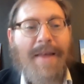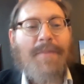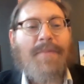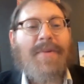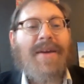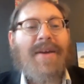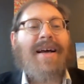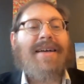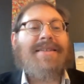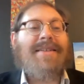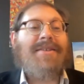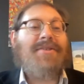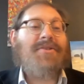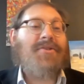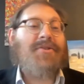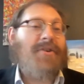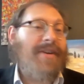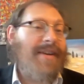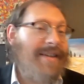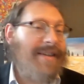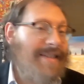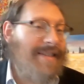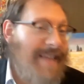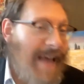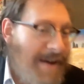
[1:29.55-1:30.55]
because he's
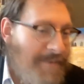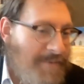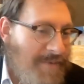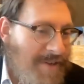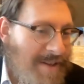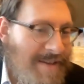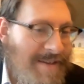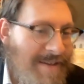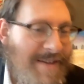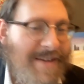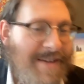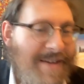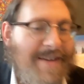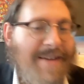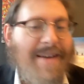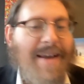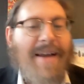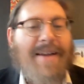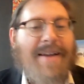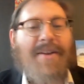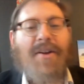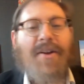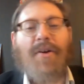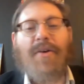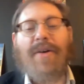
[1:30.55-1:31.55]
turning 70
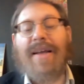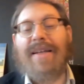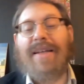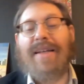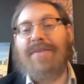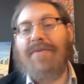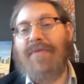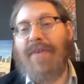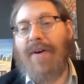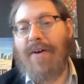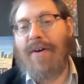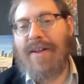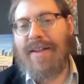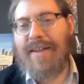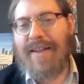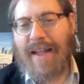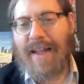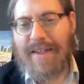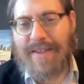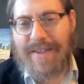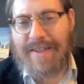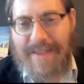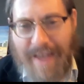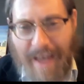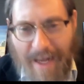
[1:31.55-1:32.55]
and you know he has a very
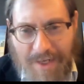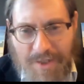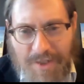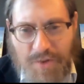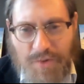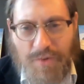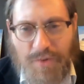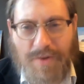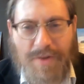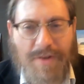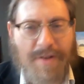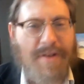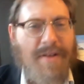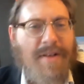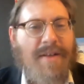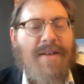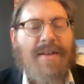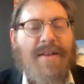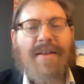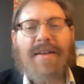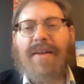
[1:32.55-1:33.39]
intense schedule.